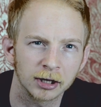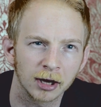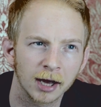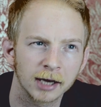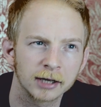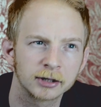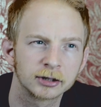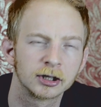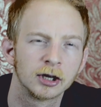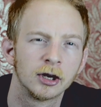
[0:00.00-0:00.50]

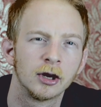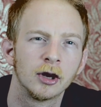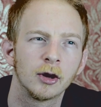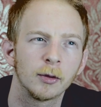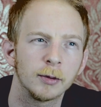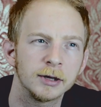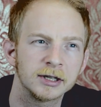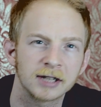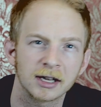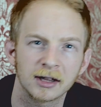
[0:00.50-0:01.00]
likes.
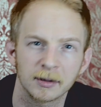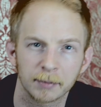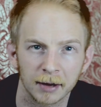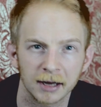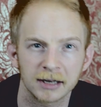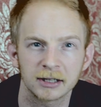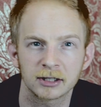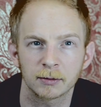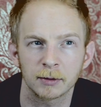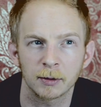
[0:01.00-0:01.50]
We say the
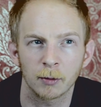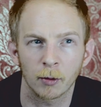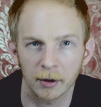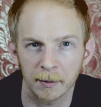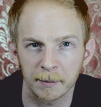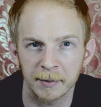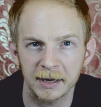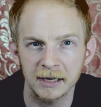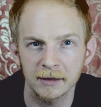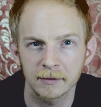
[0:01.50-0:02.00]
place that we want to
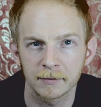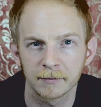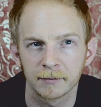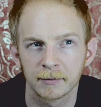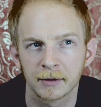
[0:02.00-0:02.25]
meet.